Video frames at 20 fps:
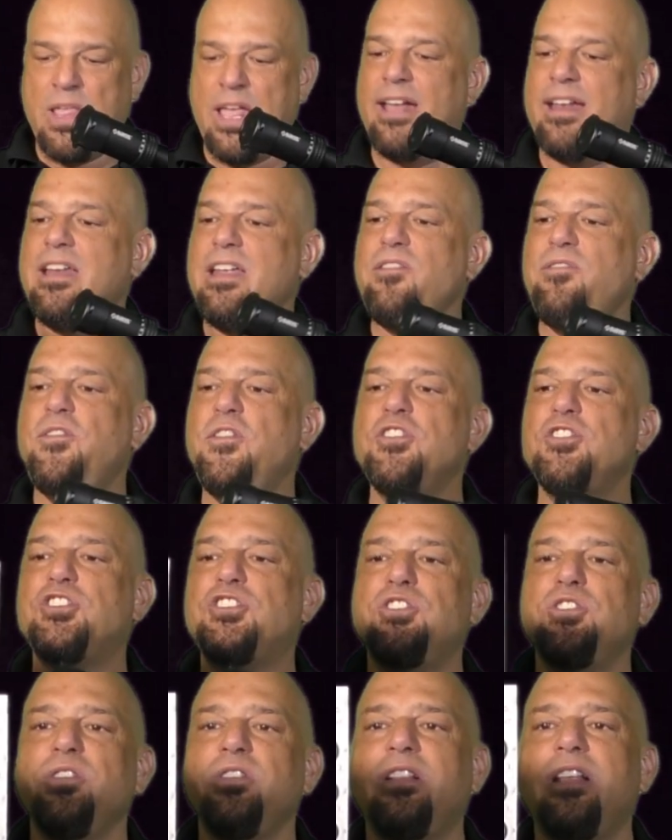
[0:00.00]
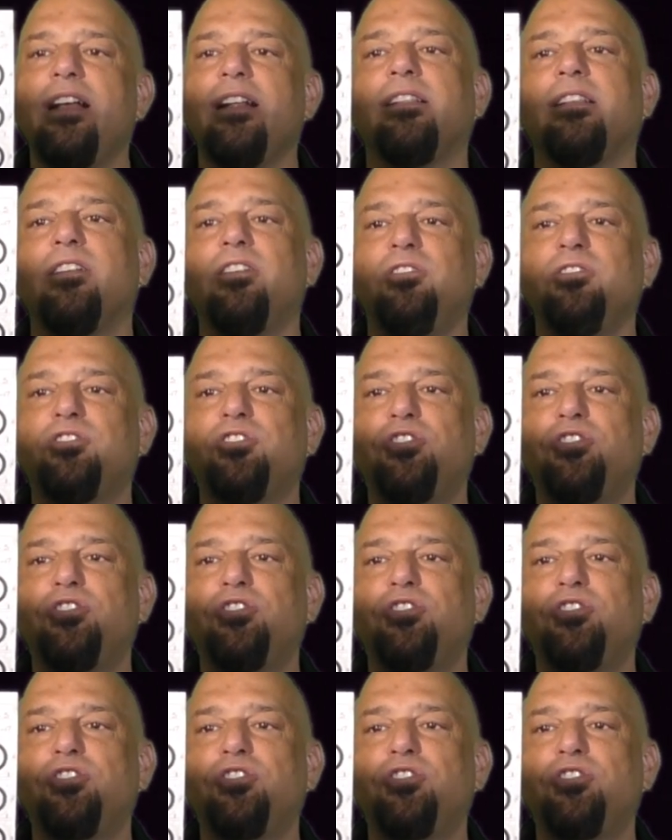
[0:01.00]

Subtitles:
and if you shoot that little